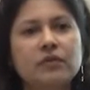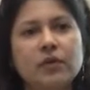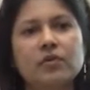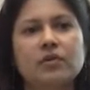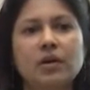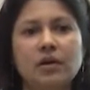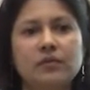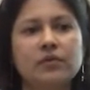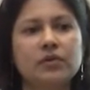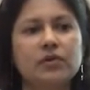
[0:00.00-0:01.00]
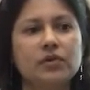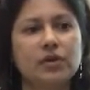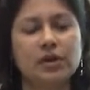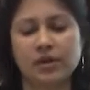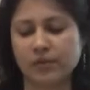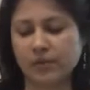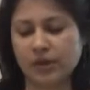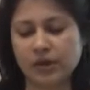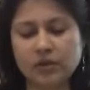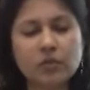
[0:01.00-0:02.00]
focused conference
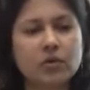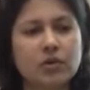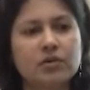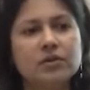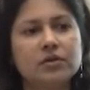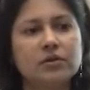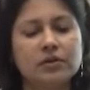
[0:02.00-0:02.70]
in the world